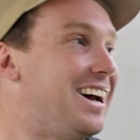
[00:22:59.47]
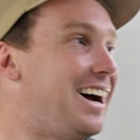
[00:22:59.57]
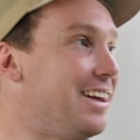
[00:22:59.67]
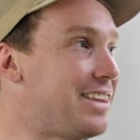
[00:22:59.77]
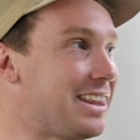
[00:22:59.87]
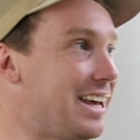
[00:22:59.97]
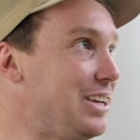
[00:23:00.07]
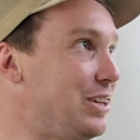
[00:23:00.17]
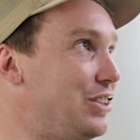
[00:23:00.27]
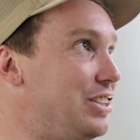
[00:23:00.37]
that they
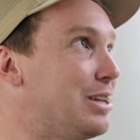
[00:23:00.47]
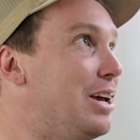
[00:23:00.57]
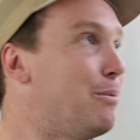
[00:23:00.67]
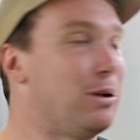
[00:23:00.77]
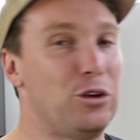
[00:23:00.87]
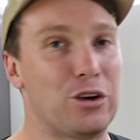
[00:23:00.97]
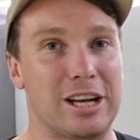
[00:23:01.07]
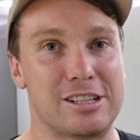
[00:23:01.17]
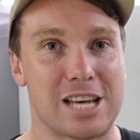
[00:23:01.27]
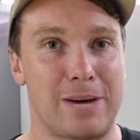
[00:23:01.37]
use. But look,
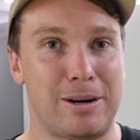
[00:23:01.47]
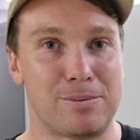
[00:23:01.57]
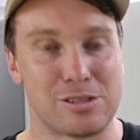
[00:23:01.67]
it just come up